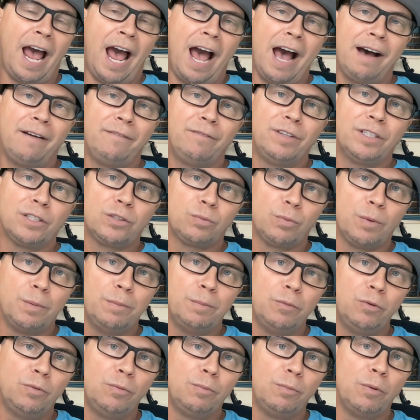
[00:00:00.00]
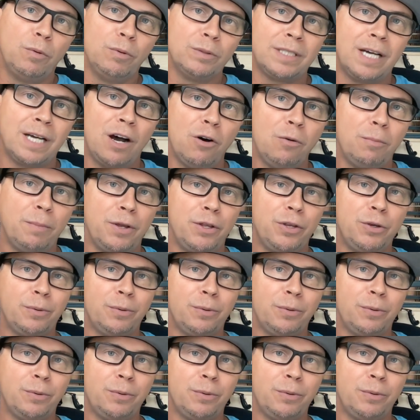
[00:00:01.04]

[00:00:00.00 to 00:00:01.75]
have this removable now, but